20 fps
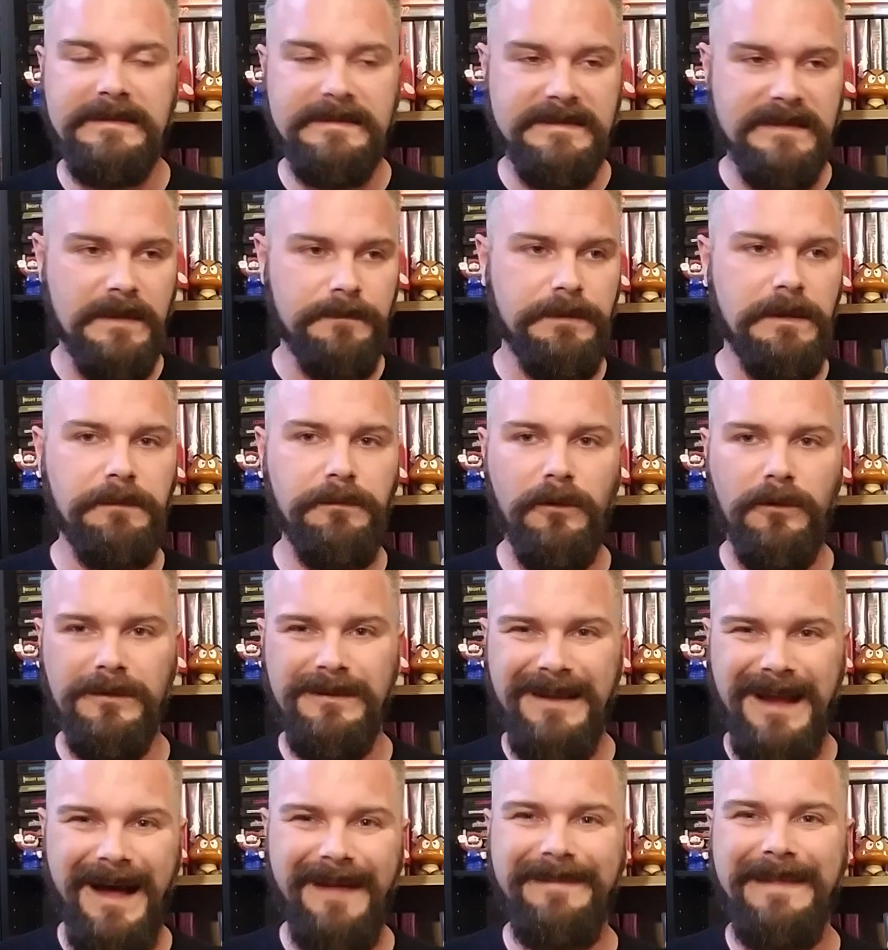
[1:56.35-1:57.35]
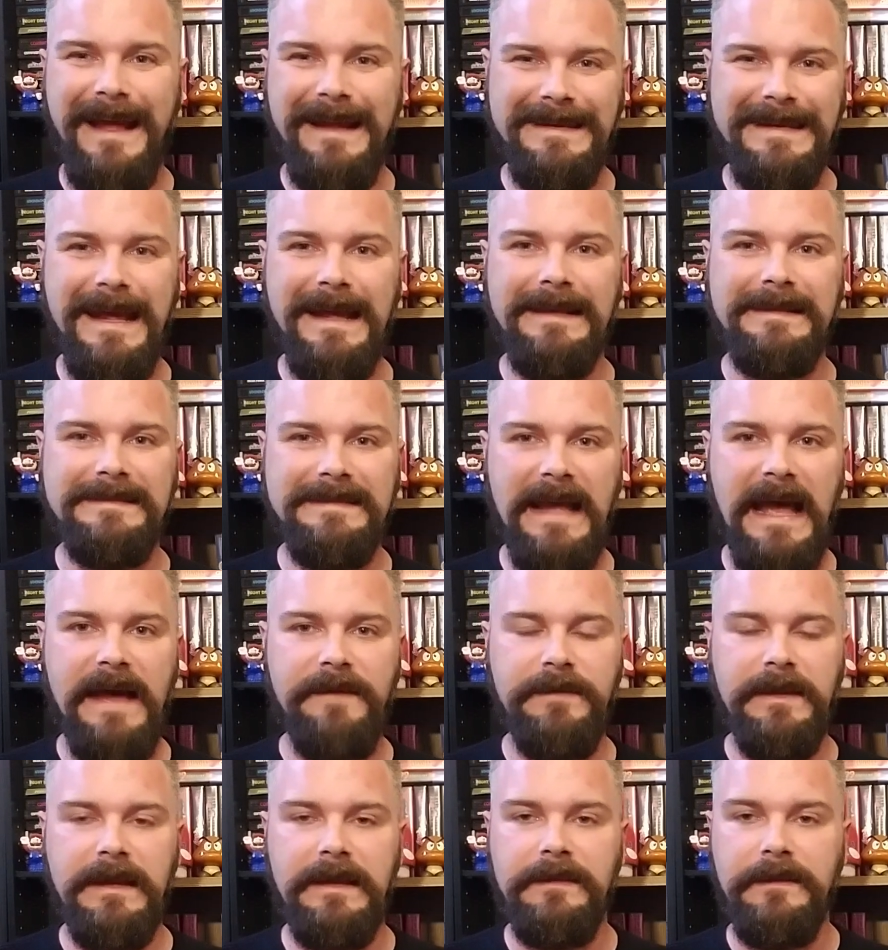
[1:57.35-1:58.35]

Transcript: And some people are not that tech savvy,